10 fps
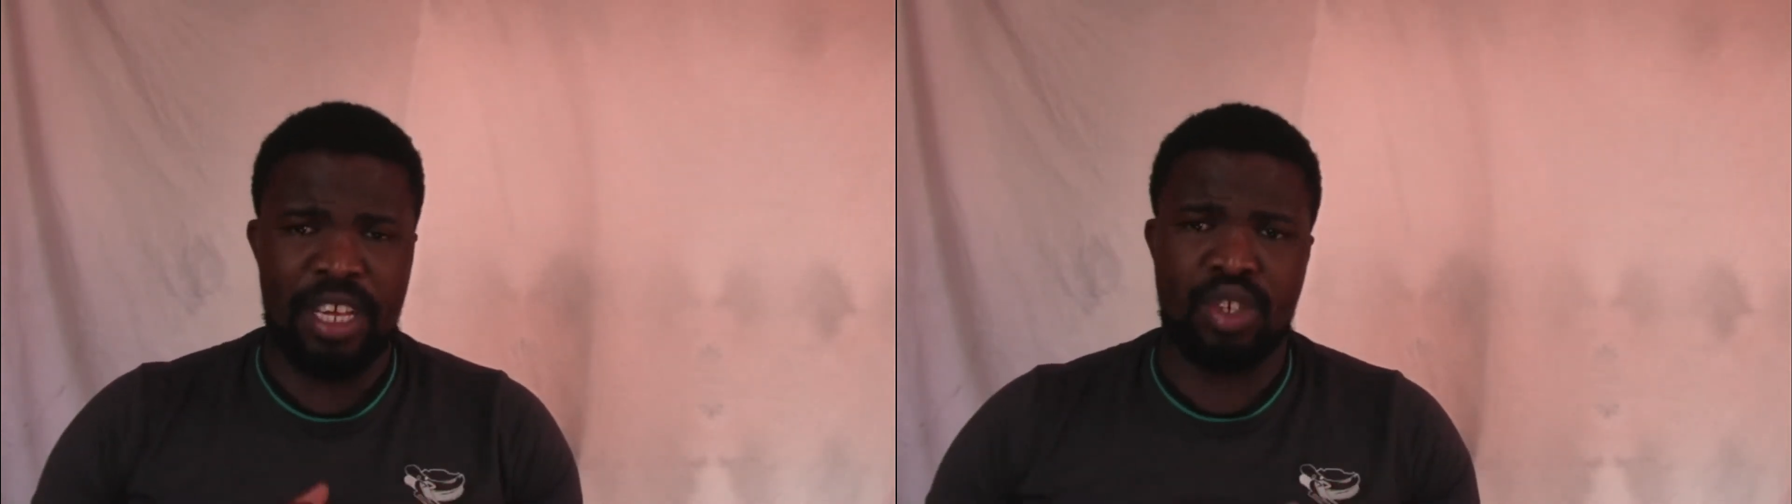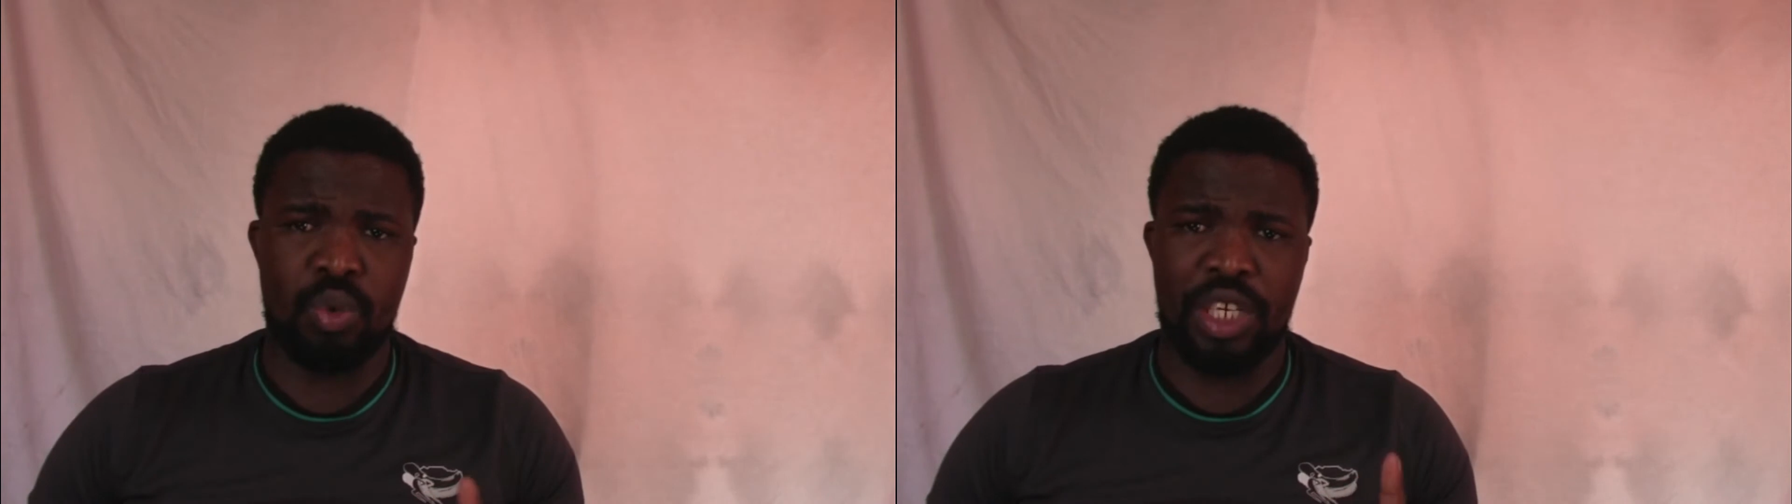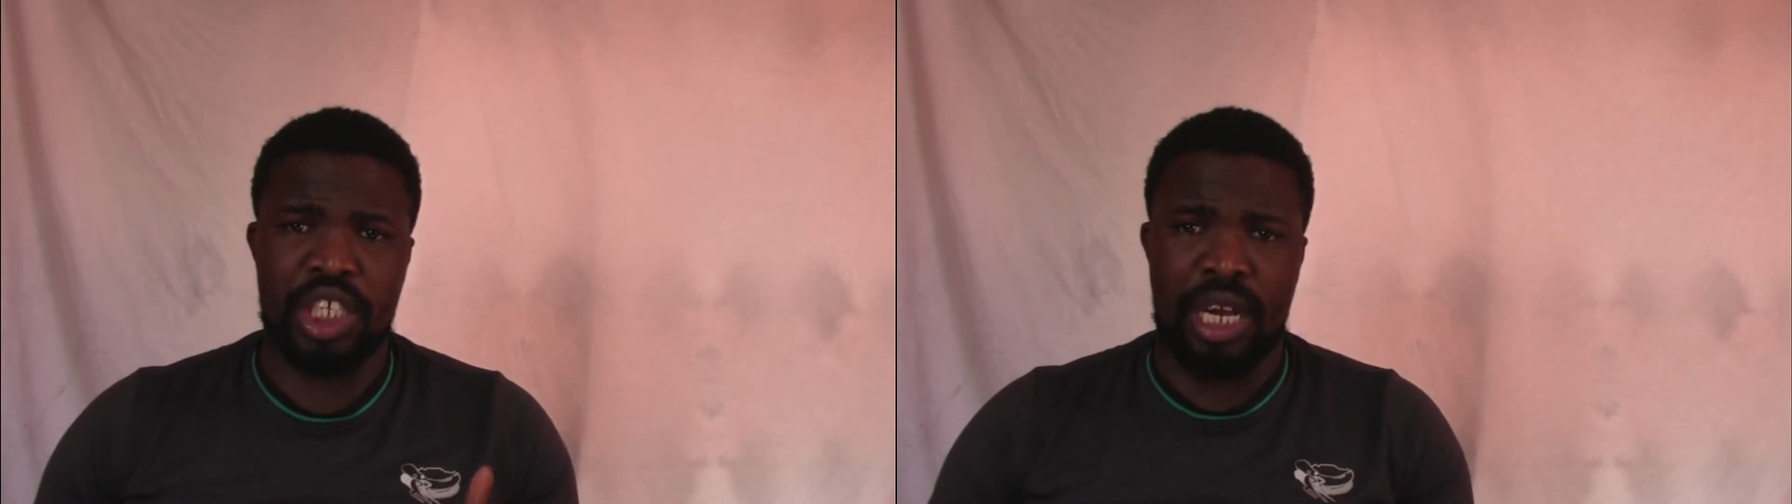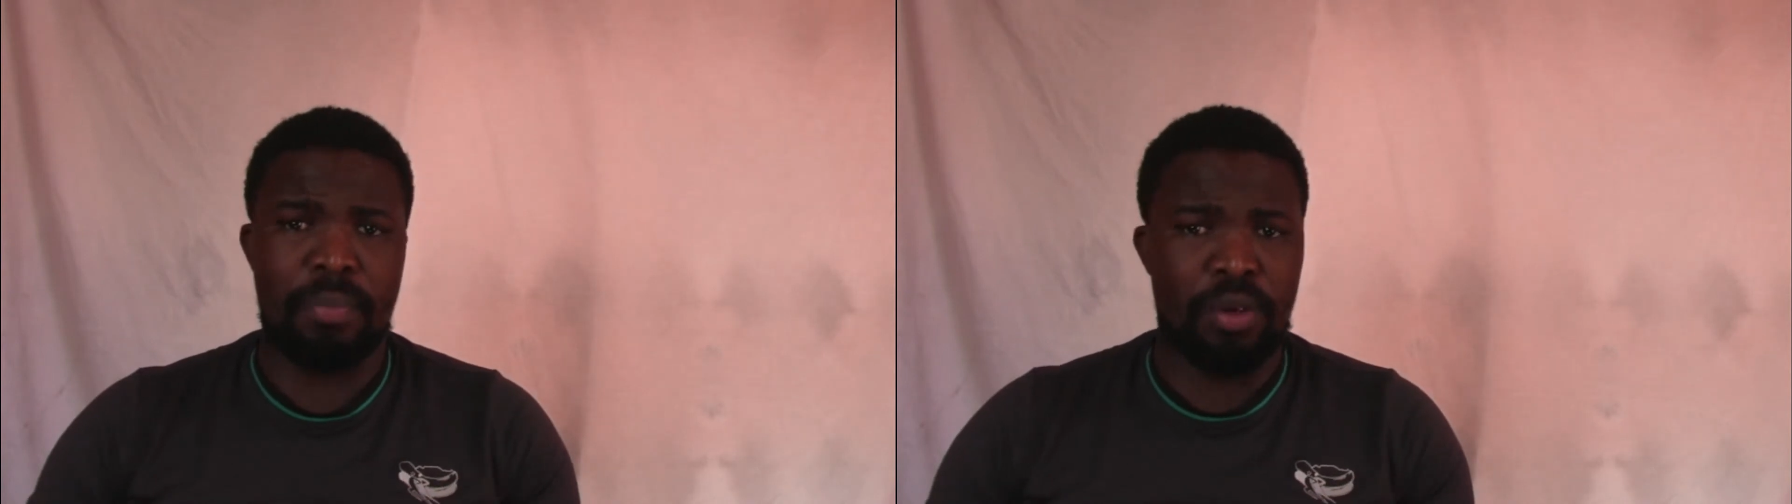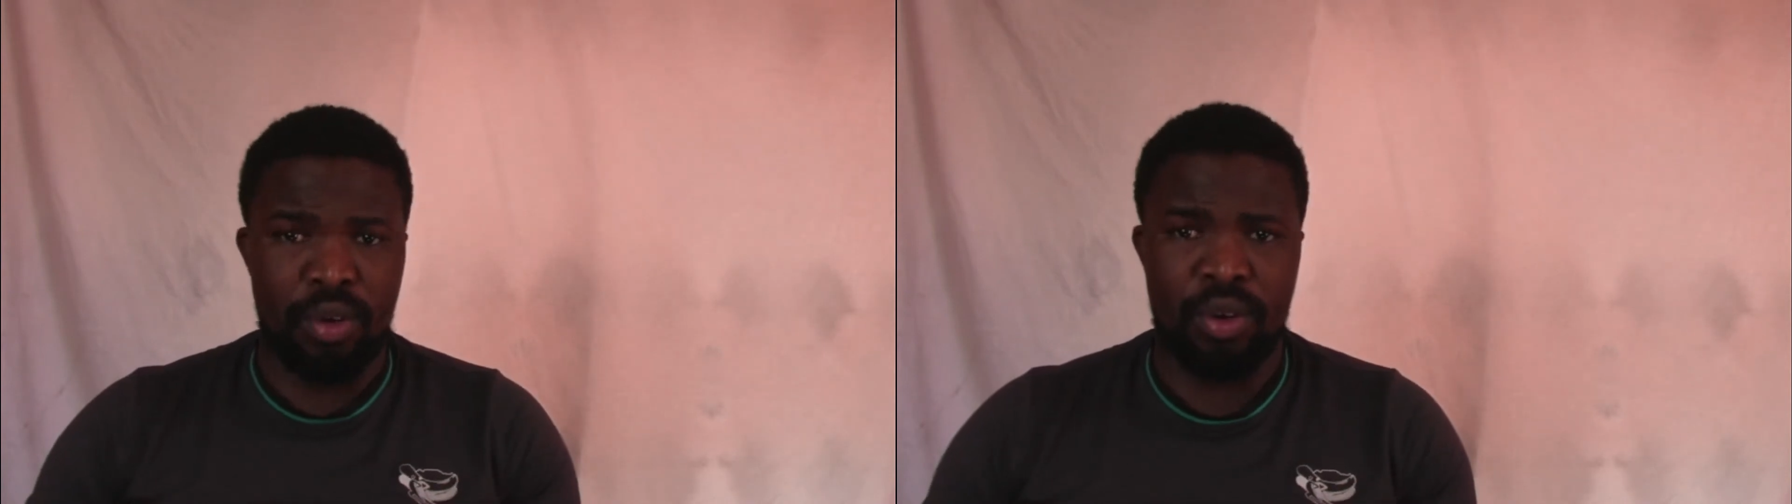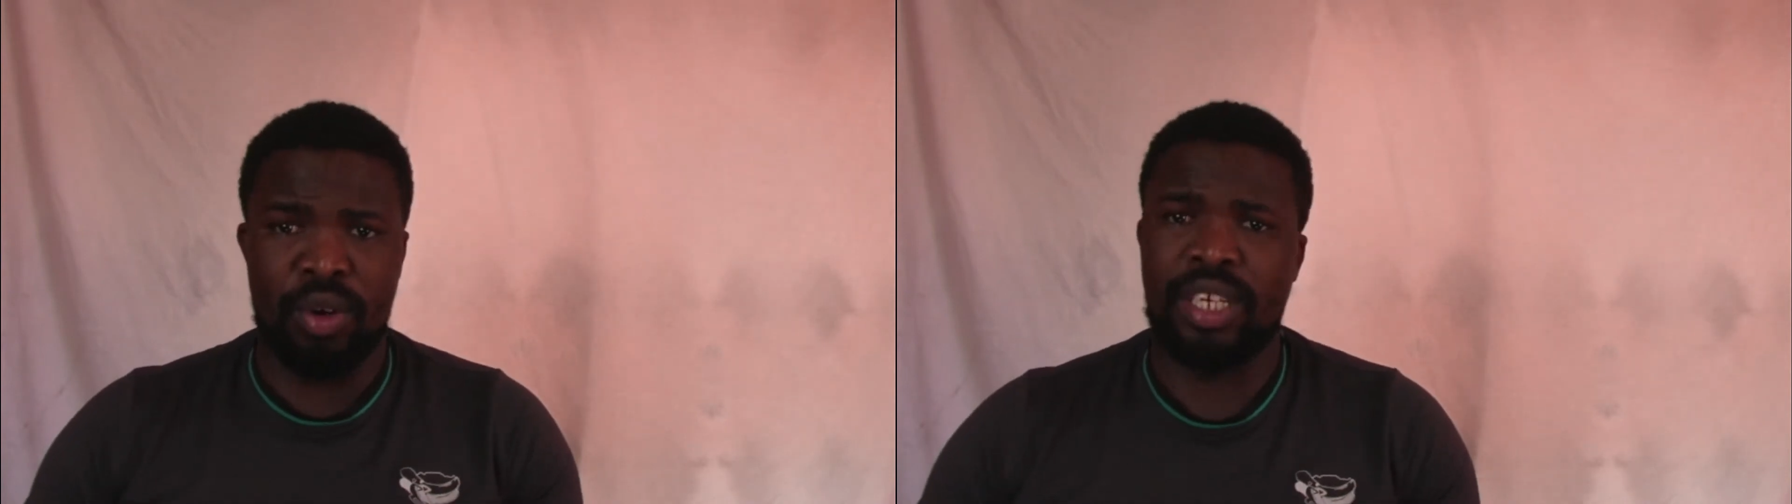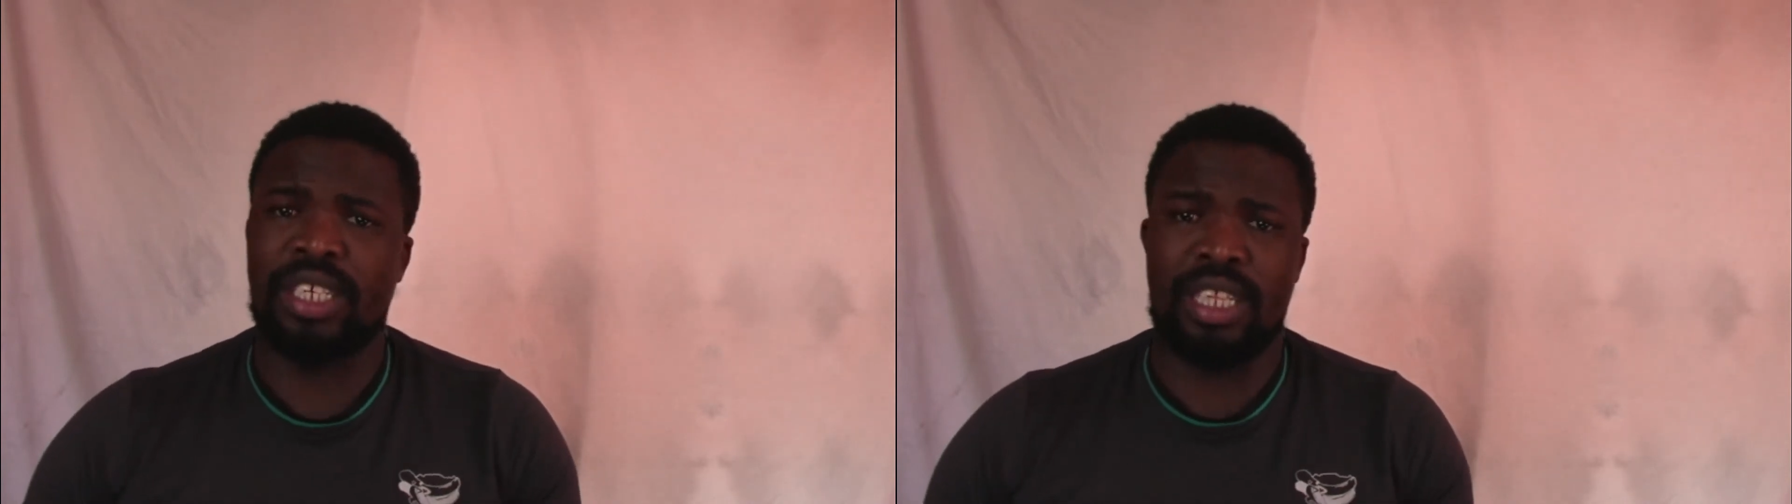it you are jumping or not.